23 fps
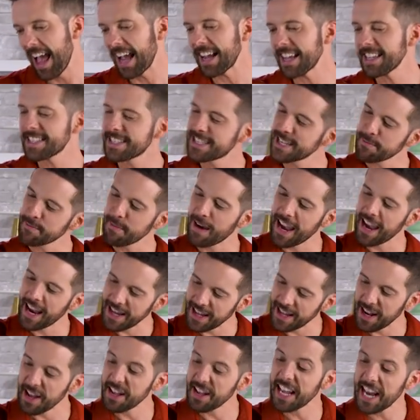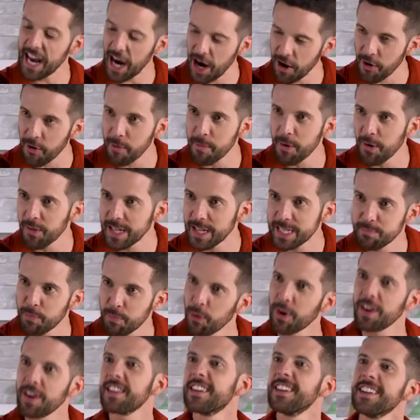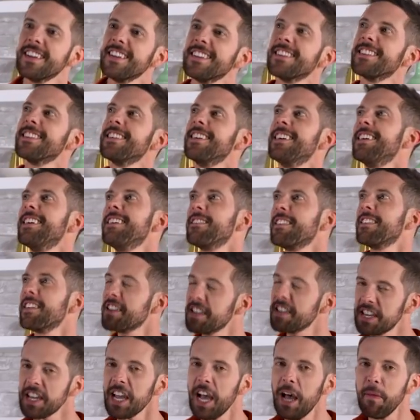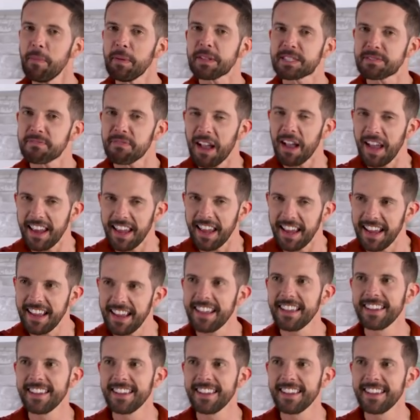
I could stick my hand in caramel that's boiling. Be like, yep, it's ready.